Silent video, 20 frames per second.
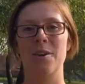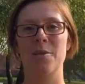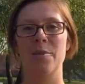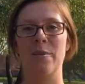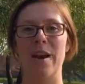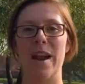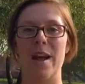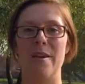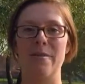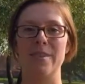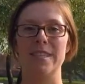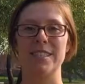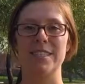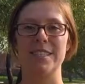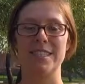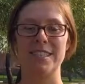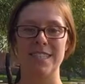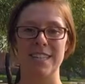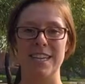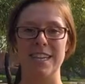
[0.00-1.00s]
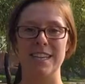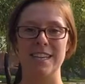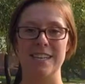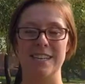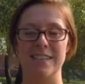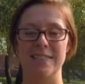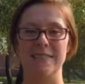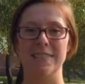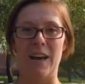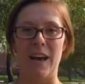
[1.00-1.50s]
when I was
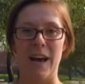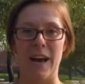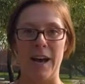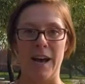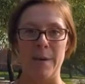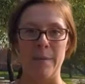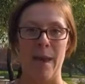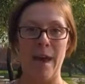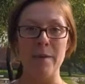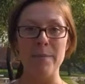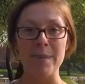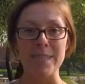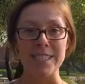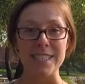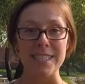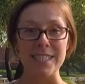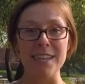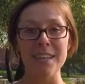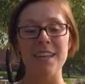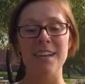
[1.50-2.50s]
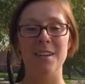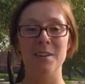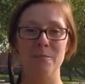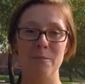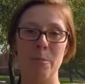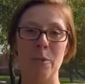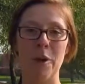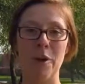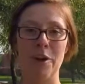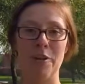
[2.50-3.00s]
in Edmonton,
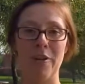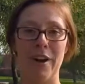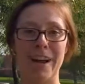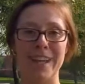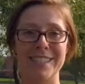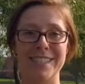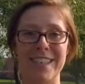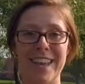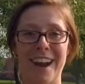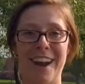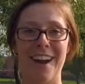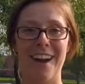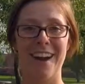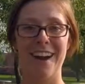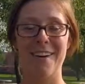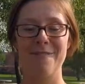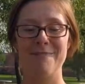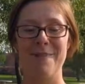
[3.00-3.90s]
born and raised there.